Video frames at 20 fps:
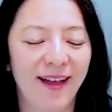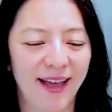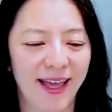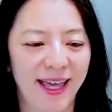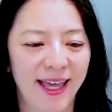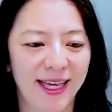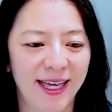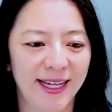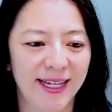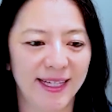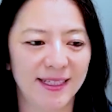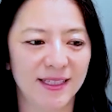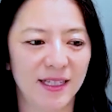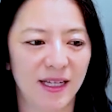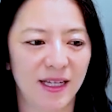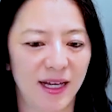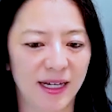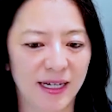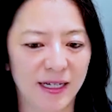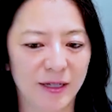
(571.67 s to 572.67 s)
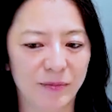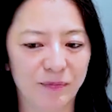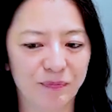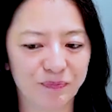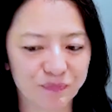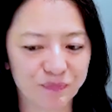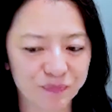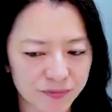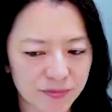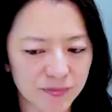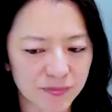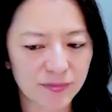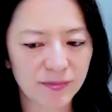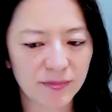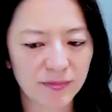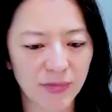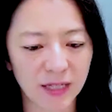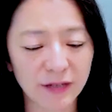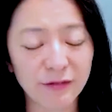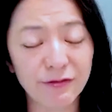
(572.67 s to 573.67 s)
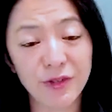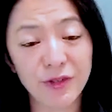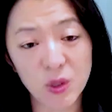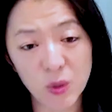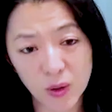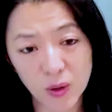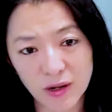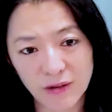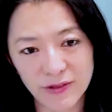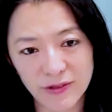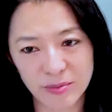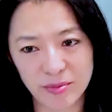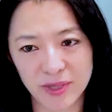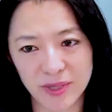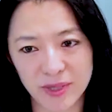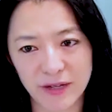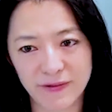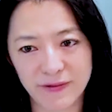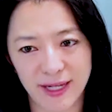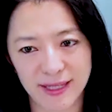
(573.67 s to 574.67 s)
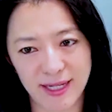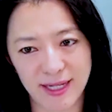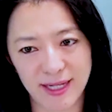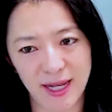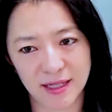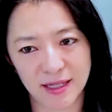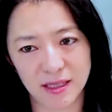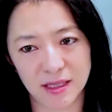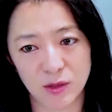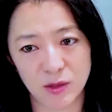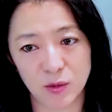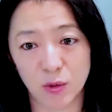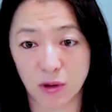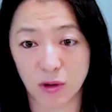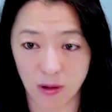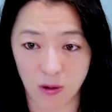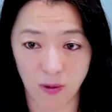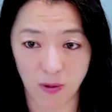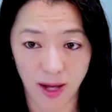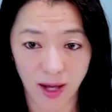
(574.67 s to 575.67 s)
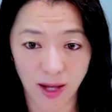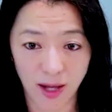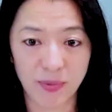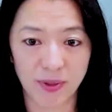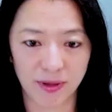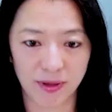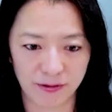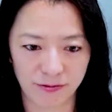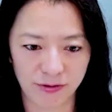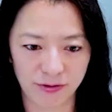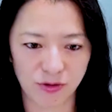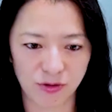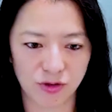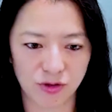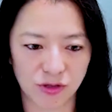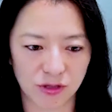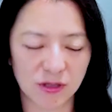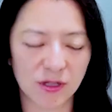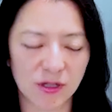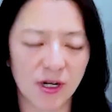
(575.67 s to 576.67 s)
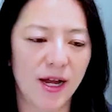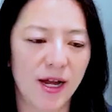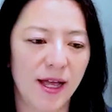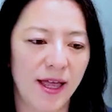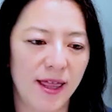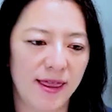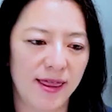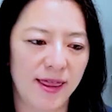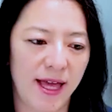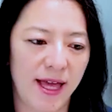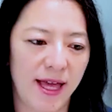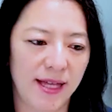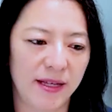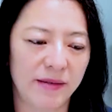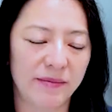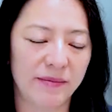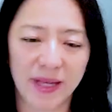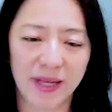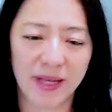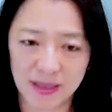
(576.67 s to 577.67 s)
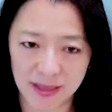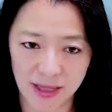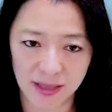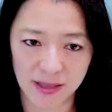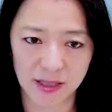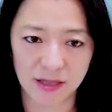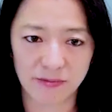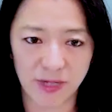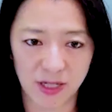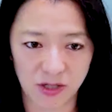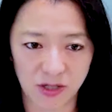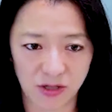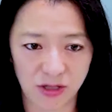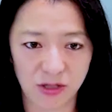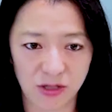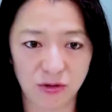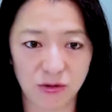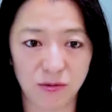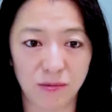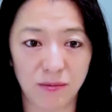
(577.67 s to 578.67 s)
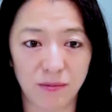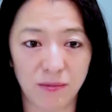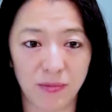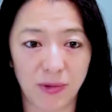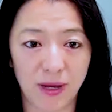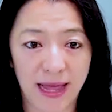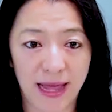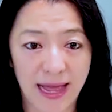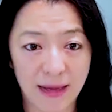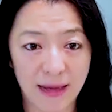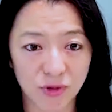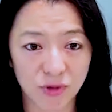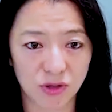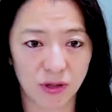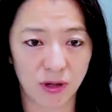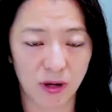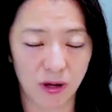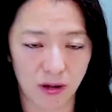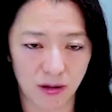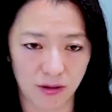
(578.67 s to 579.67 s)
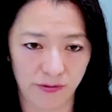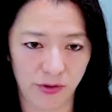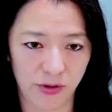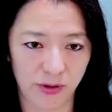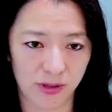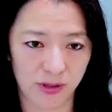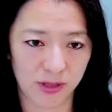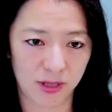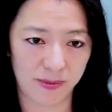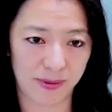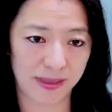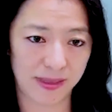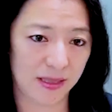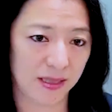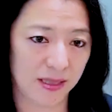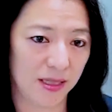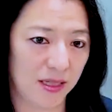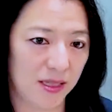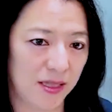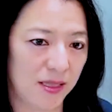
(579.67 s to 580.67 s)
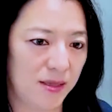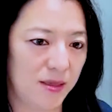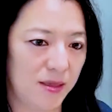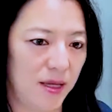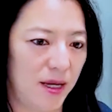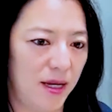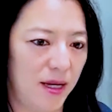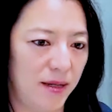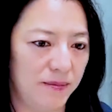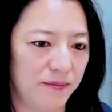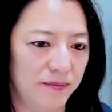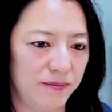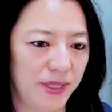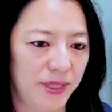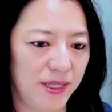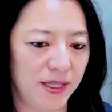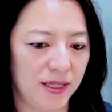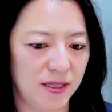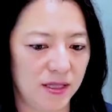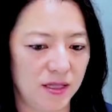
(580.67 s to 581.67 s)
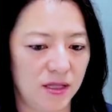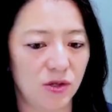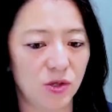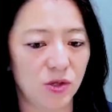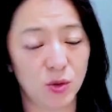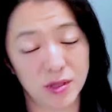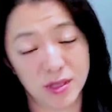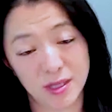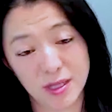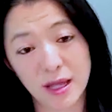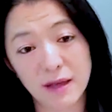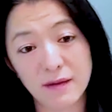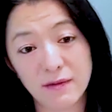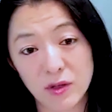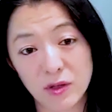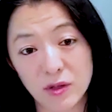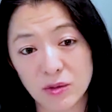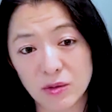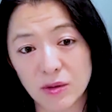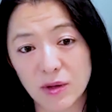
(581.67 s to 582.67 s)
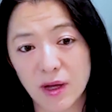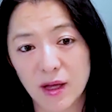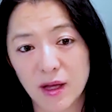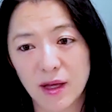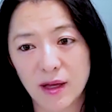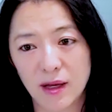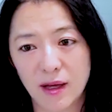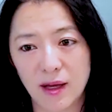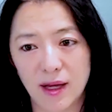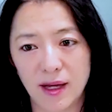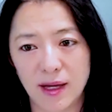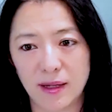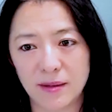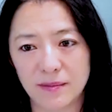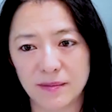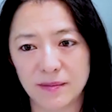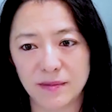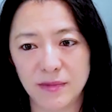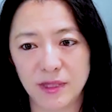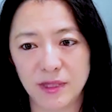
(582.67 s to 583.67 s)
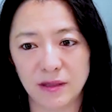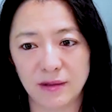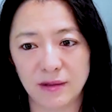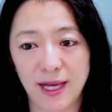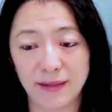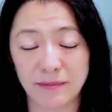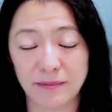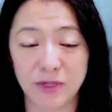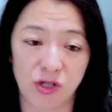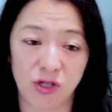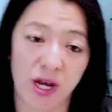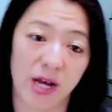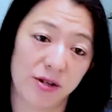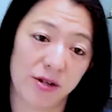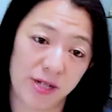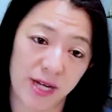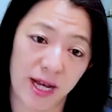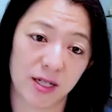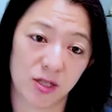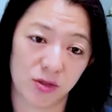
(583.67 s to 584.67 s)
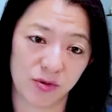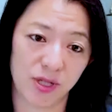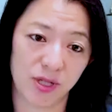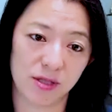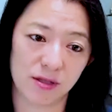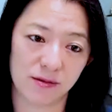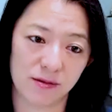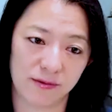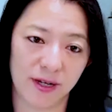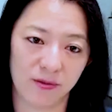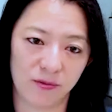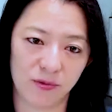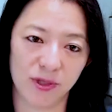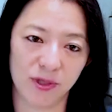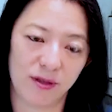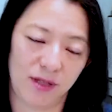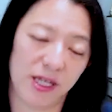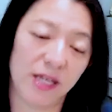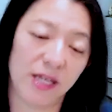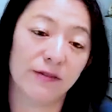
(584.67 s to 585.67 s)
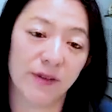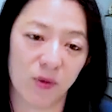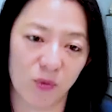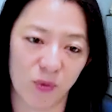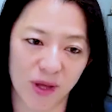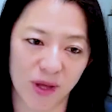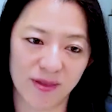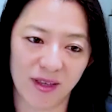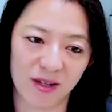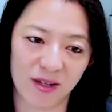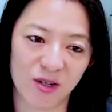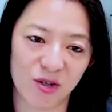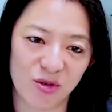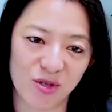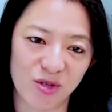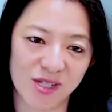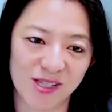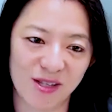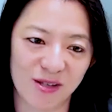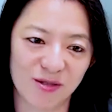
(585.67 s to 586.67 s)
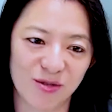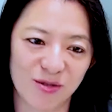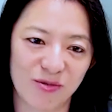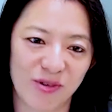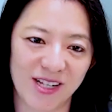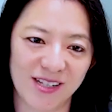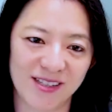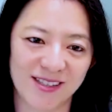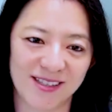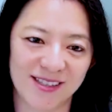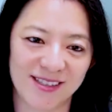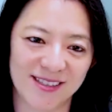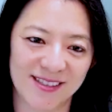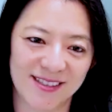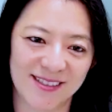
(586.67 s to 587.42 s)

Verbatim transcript: And um, if you are of the belief that taxes will go up in the future, then it makes sense to make sure you capture all of your expenses um, because those will save you, um, you know, at much higher tax rates, right? When if and when they increase those rates.